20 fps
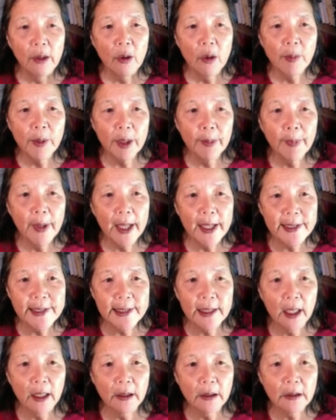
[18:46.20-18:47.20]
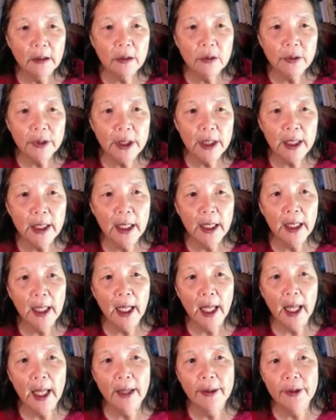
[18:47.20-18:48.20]
Homeopaths are
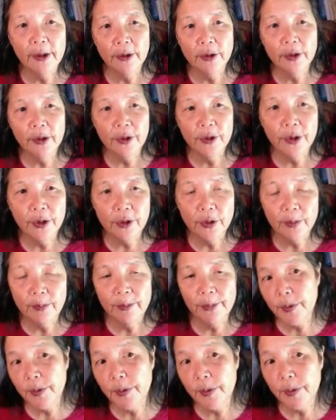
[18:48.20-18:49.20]
they're